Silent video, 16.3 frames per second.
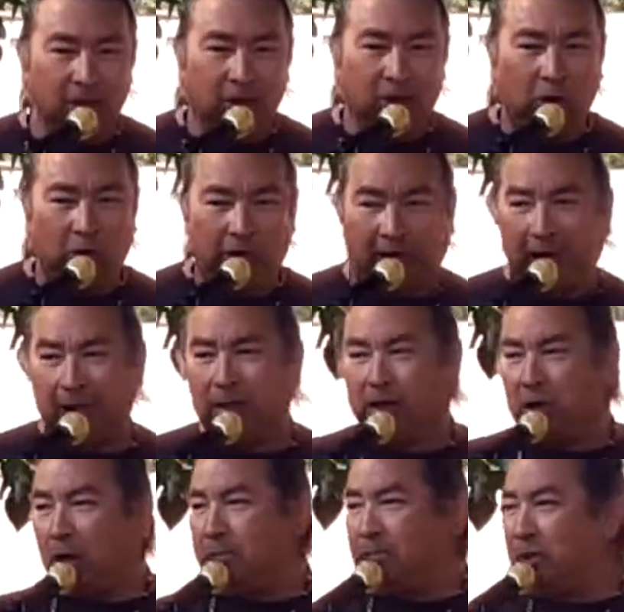So that is
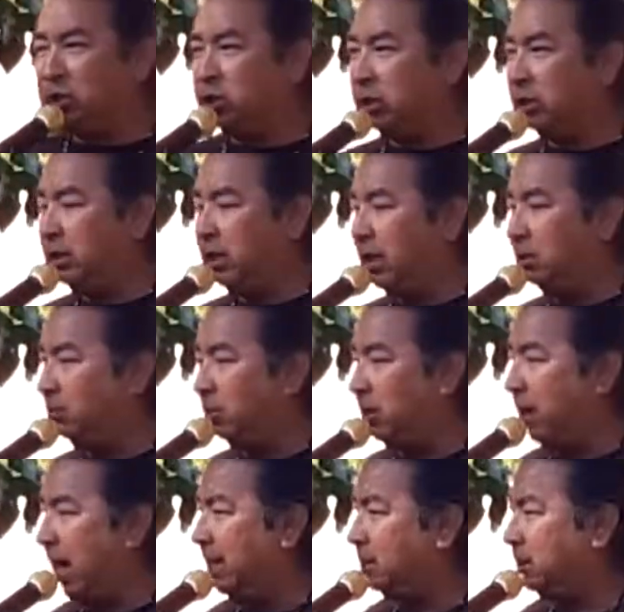our mission, and
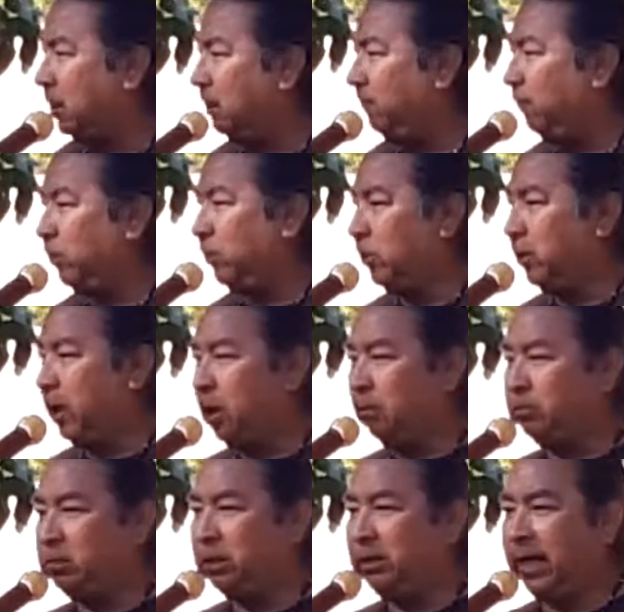we're asking for your
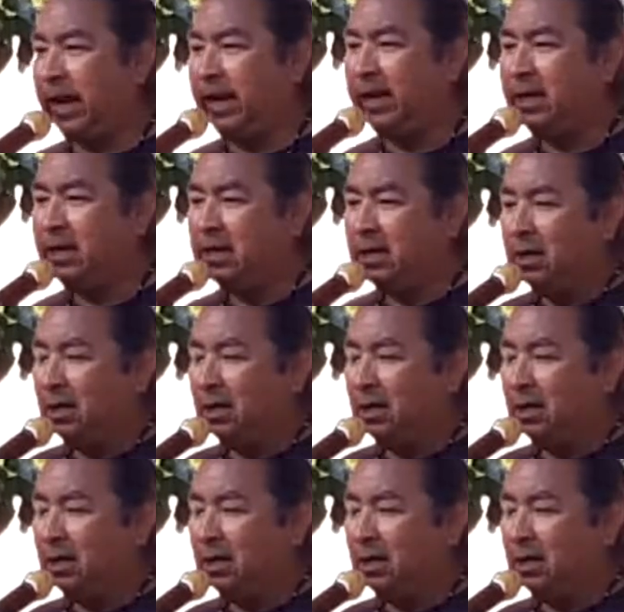help today.